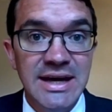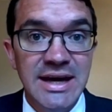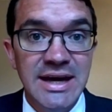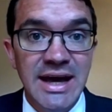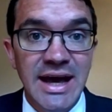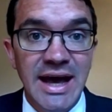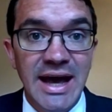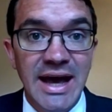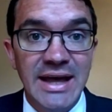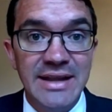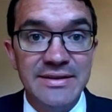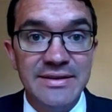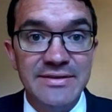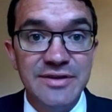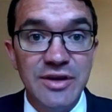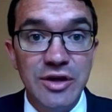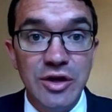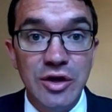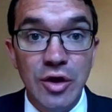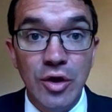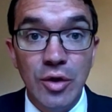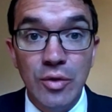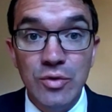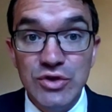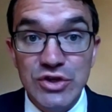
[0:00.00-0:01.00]
And,
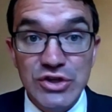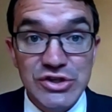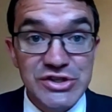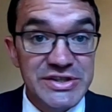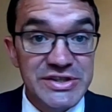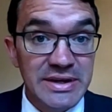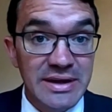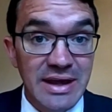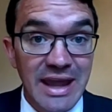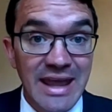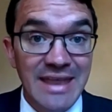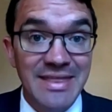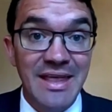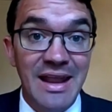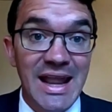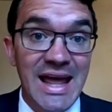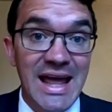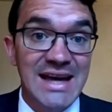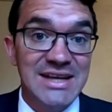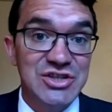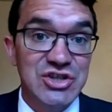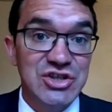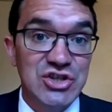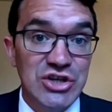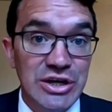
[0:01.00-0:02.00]
just in the
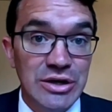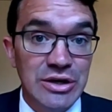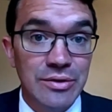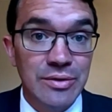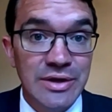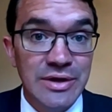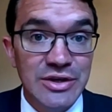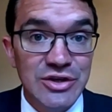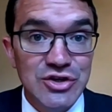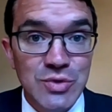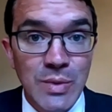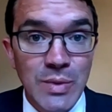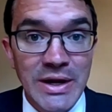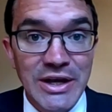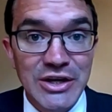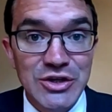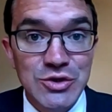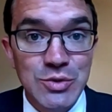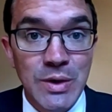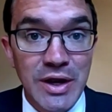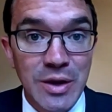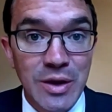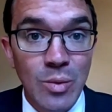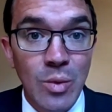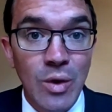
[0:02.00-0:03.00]
last year, in
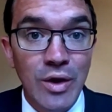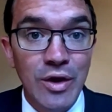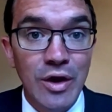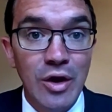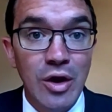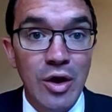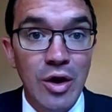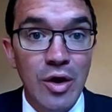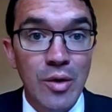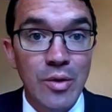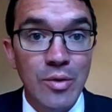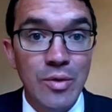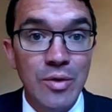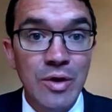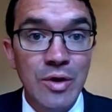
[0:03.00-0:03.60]
2021 alone,